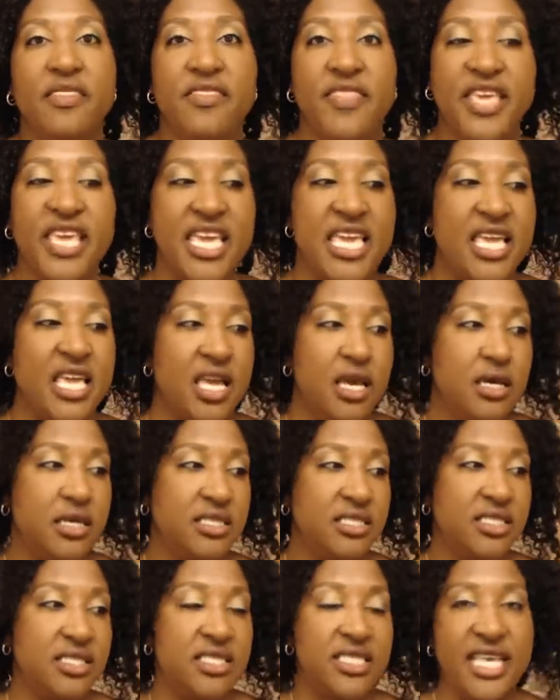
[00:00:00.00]
the
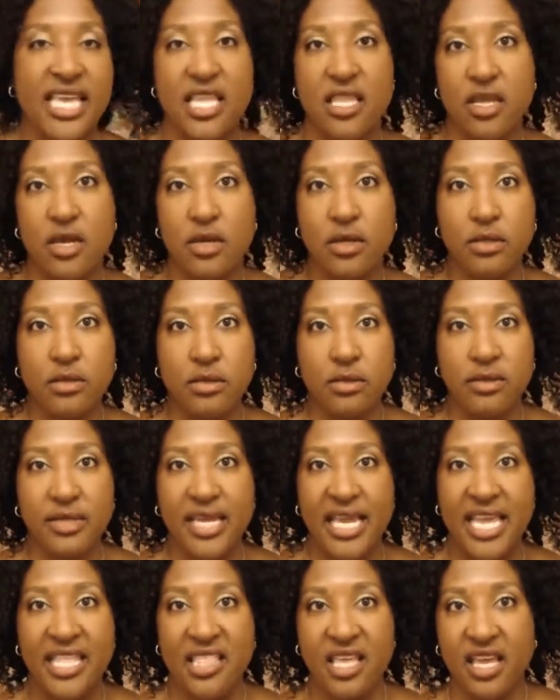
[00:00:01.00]
signal
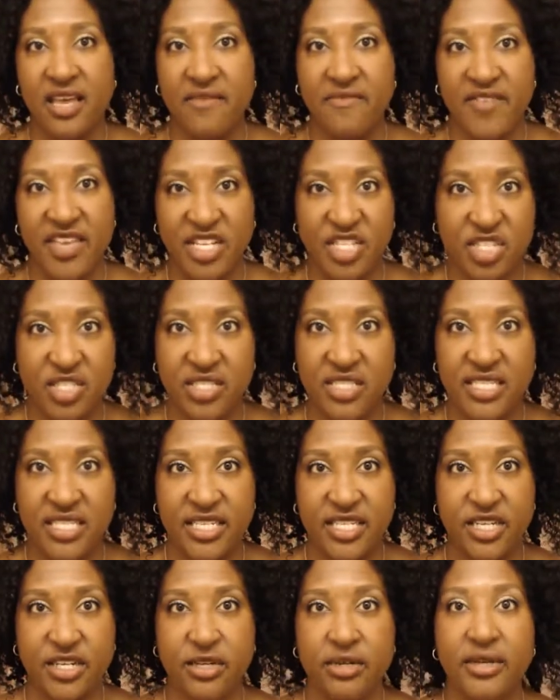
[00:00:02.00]
in the convention
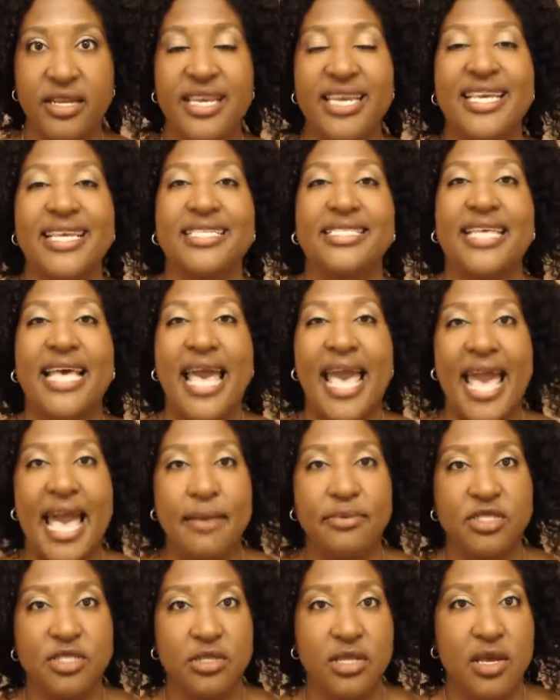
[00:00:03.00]
center is
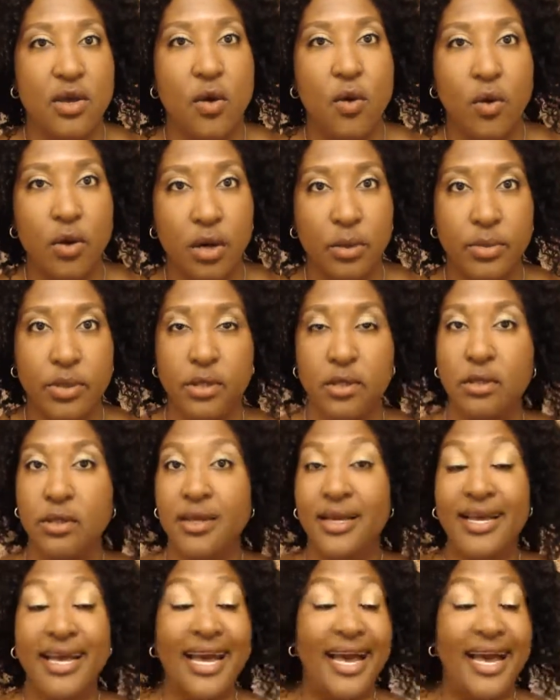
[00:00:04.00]
absolutely horrible.